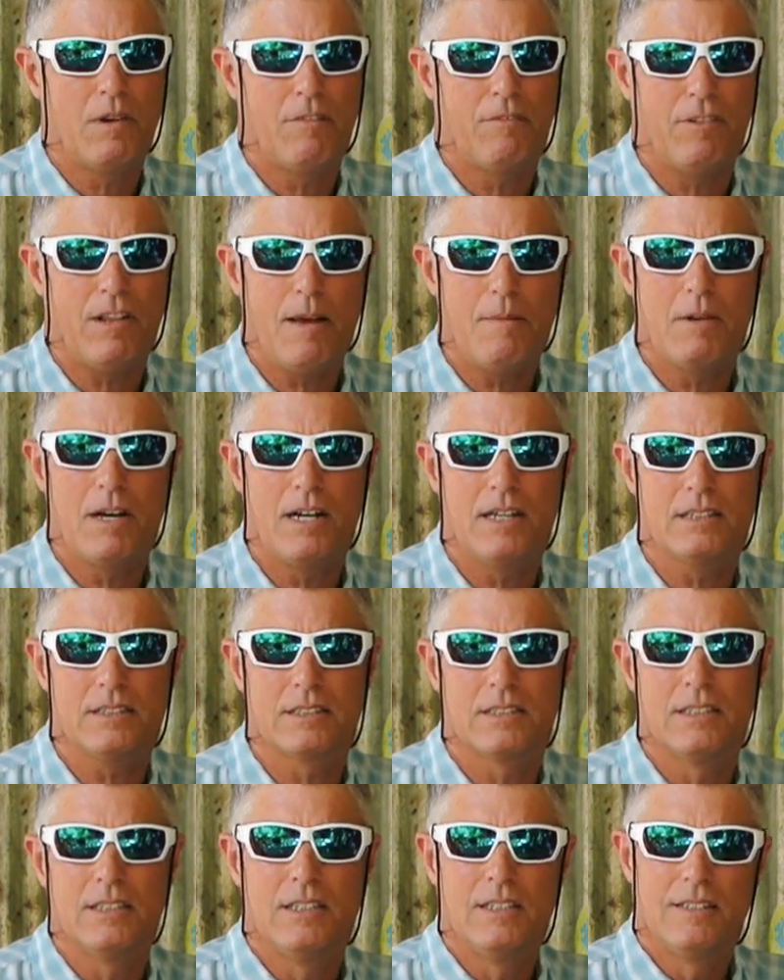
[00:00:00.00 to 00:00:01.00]
fly
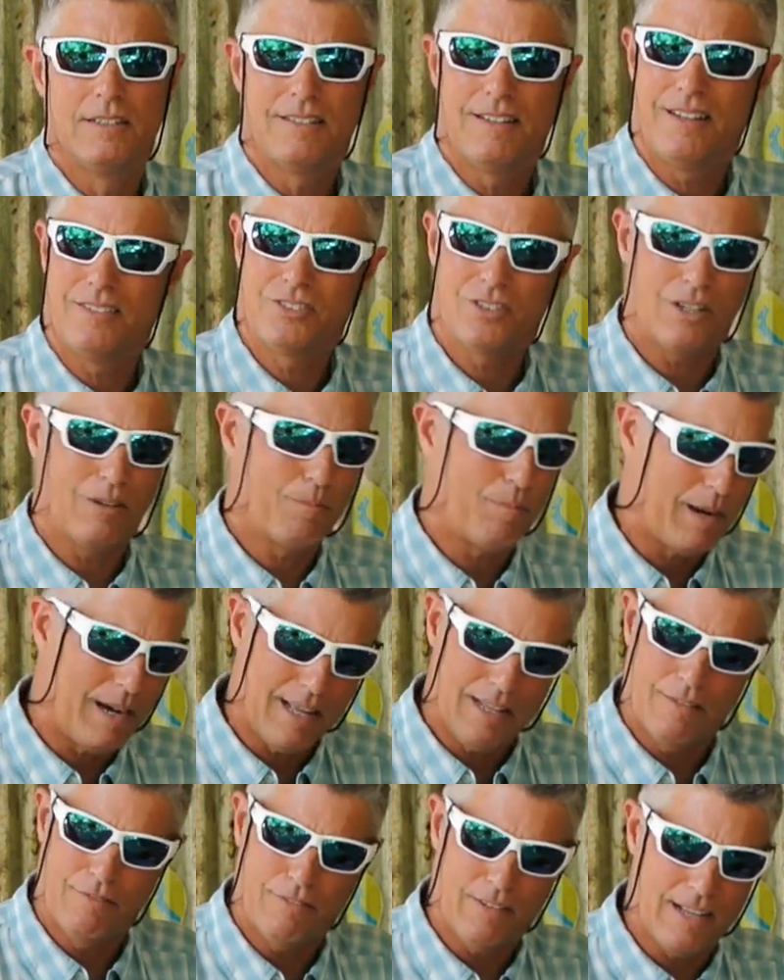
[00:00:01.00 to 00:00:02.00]
box. I'll start
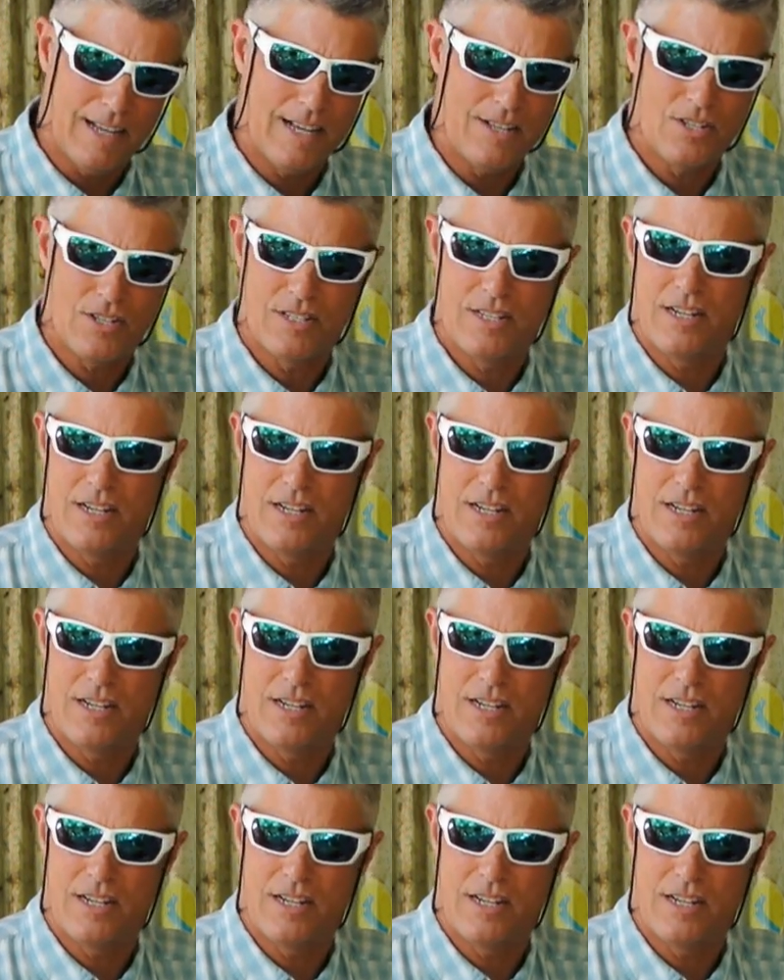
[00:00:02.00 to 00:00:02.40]
piling flies